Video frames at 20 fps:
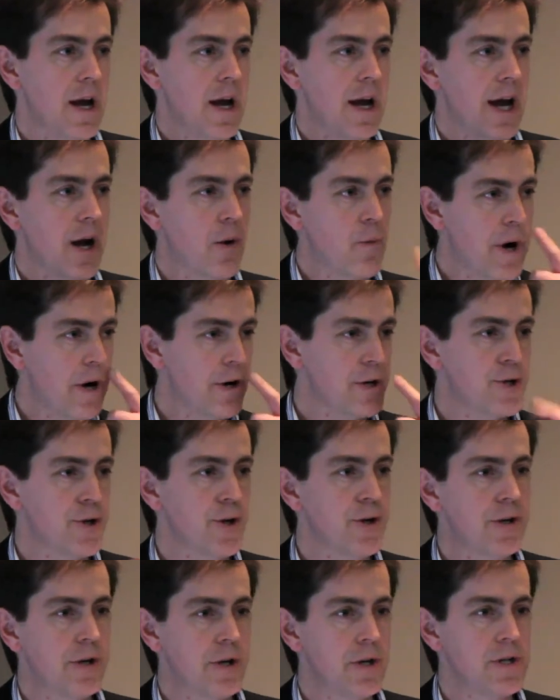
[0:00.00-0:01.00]
where a
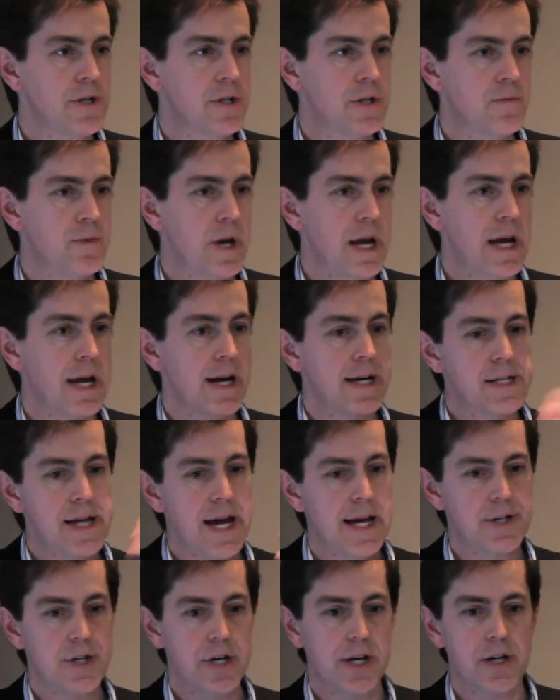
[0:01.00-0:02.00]
tooth used to be and attaching